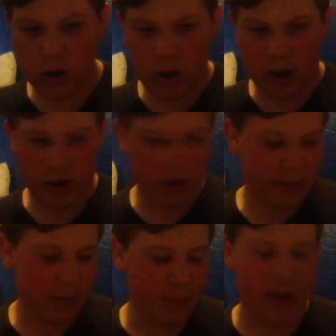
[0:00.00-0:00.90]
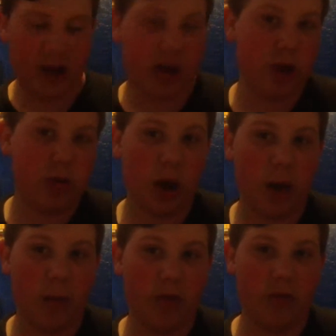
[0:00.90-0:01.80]
I don't have my PS2
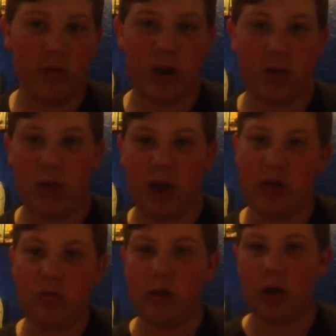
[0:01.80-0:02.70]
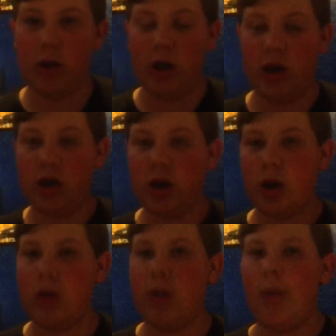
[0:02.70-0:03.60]
copy with me, but I don't really need to show it.